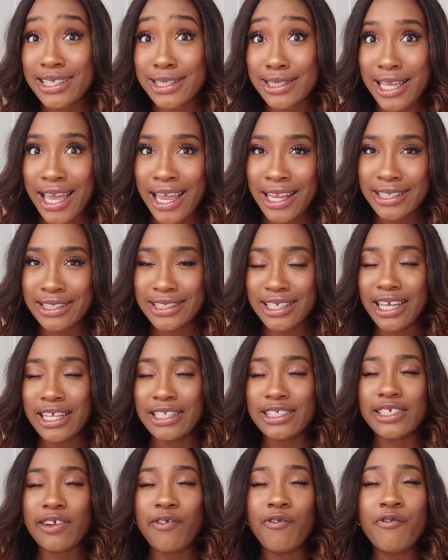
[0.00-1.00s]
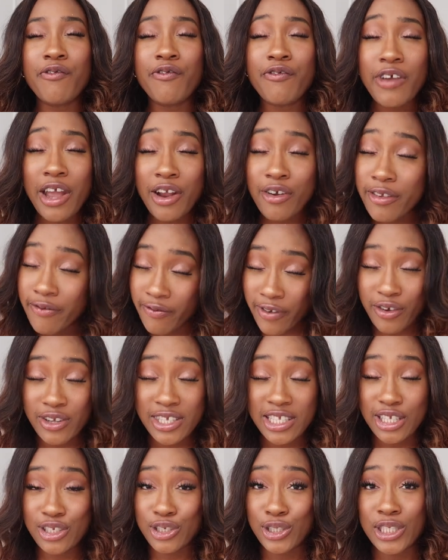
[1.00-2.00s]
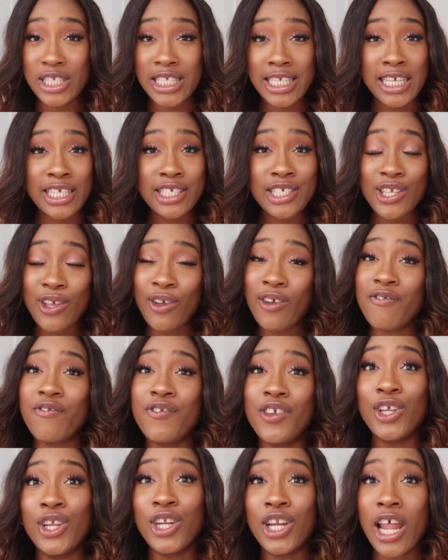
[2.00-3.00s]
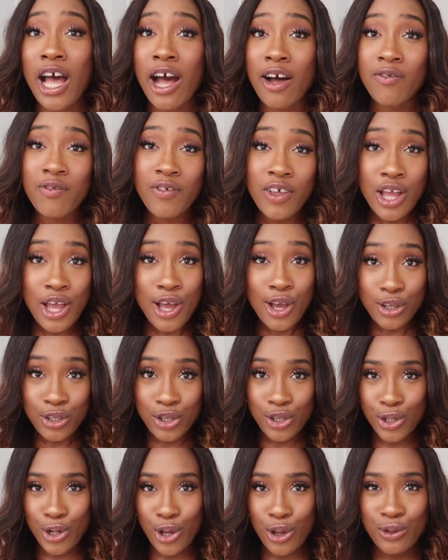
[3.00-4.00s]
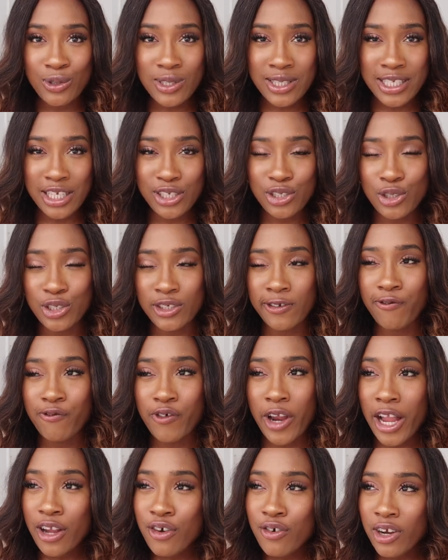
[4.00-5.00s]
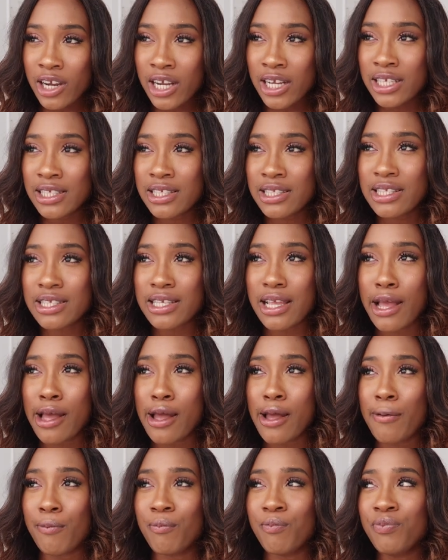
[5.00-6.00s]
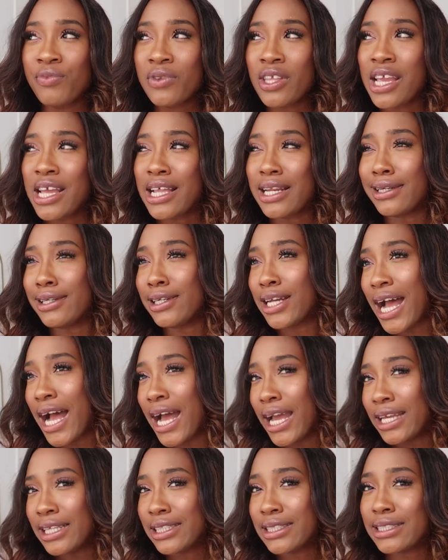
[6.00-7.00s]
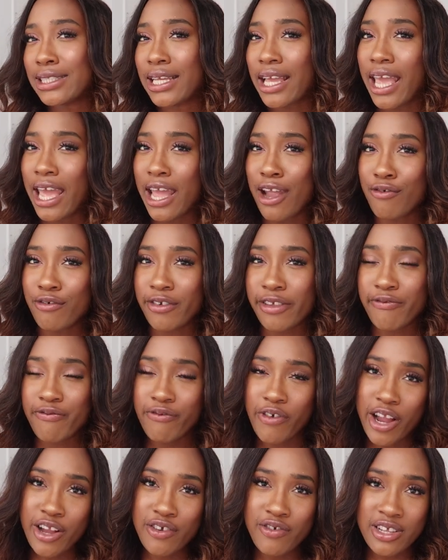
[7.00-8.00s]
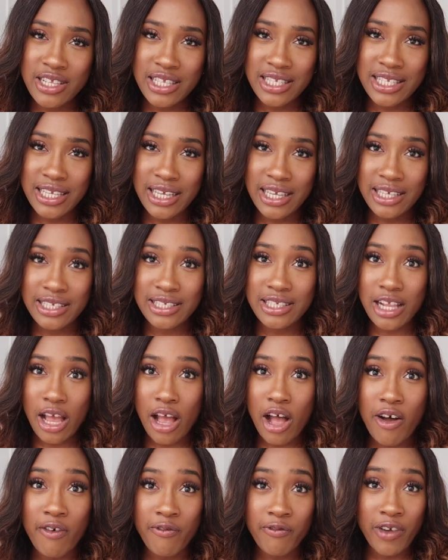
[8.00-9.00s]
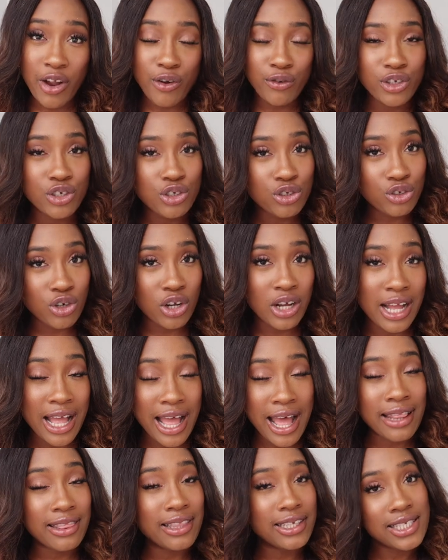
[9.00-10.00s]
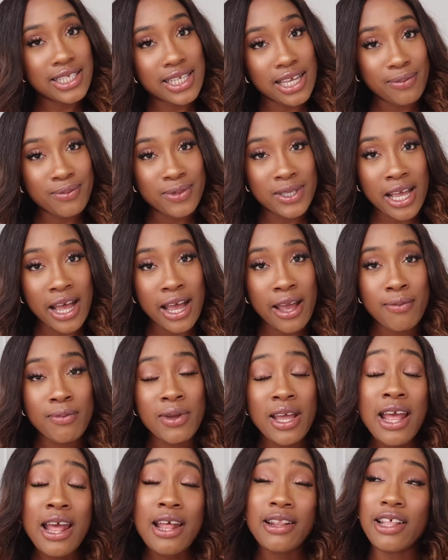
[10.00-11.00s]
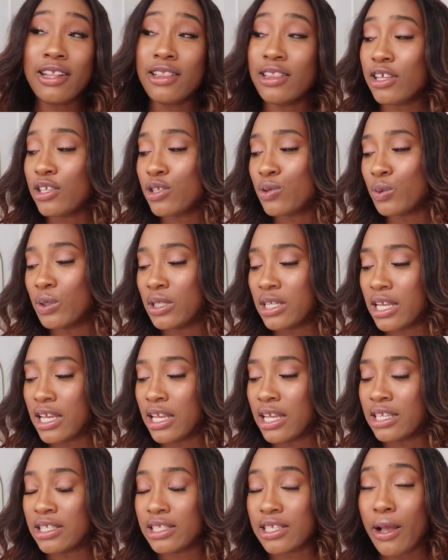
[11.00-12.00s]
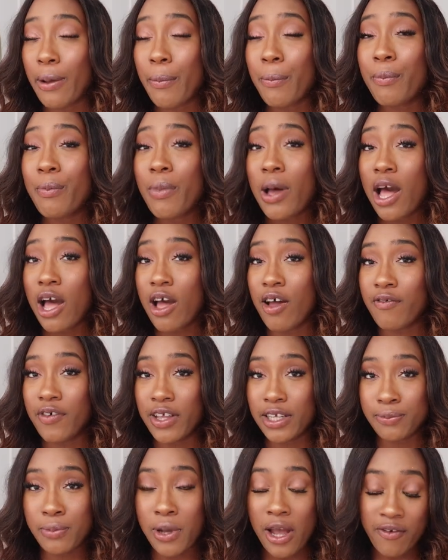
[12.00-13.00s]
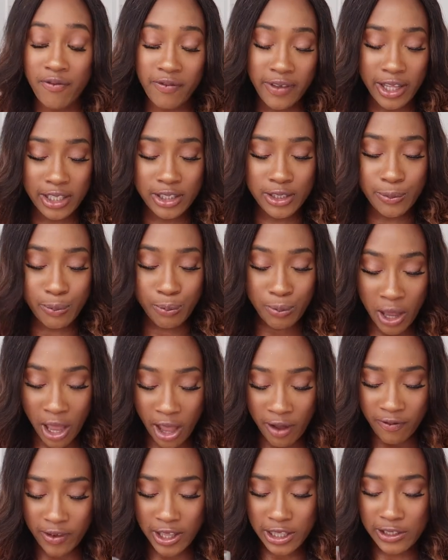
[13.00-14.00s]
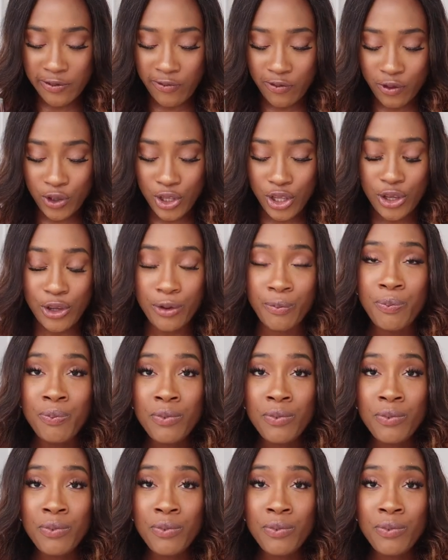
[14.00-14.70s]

scent it's very very citrusy so if you love you know citrus fragrance um, light airy fragrances that are very strong at the same time then this one is perfect perfect perfect for you